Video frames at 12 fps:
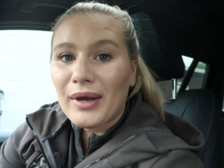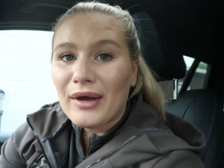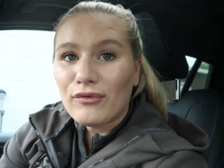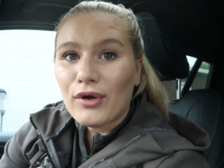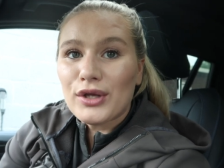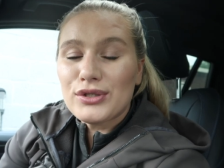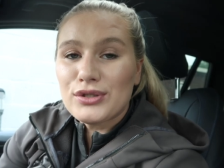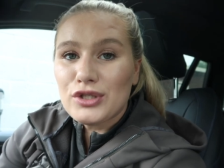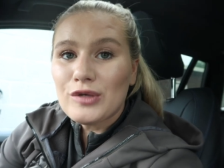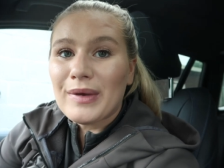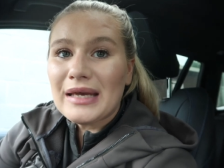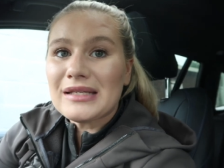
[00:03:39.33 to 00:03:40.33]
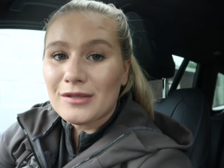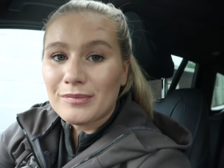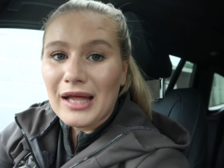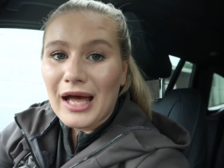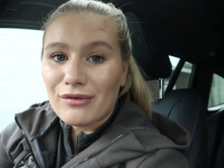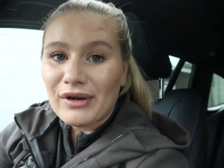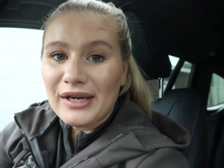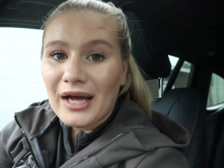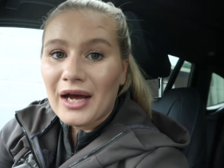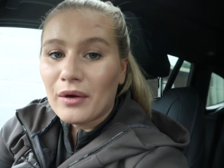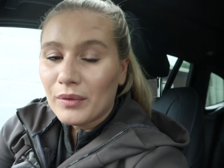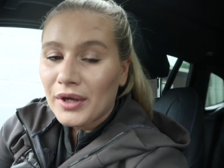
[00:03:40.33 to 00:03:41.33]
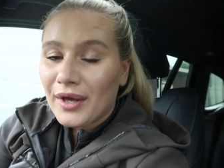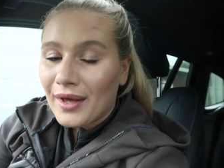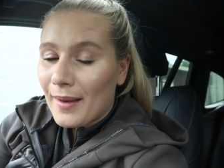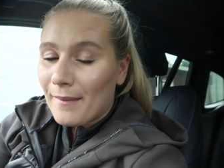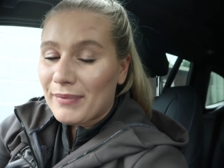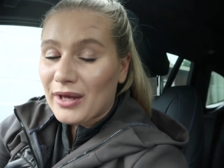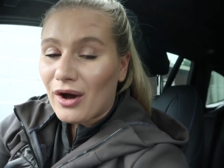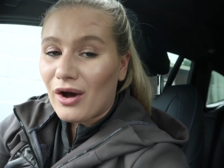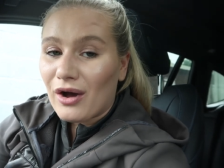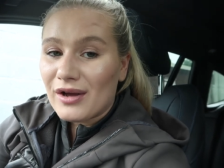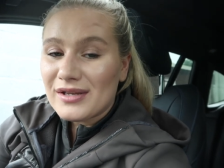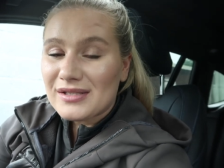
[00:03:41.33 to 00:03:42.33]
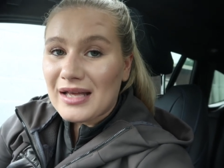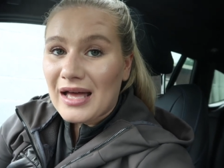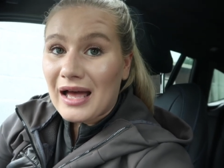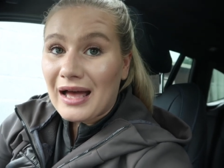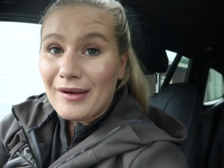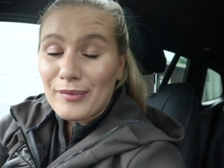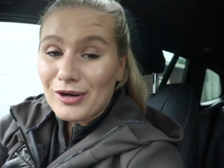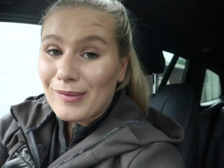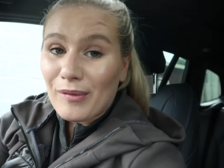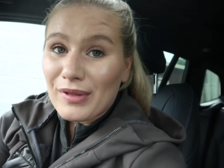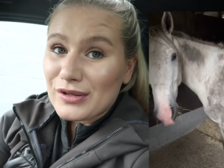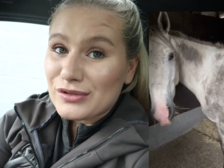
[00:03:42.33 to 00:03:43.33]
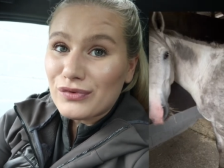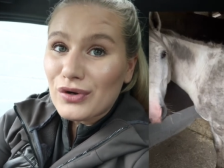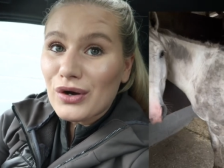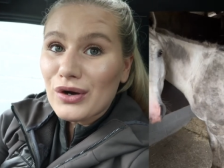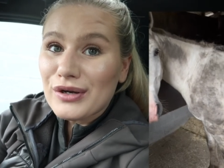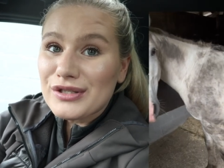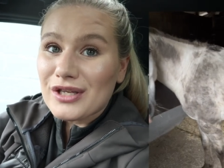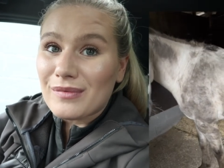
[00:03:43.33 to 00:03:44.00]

I've got two bays in a black right now because I put him up without a rug.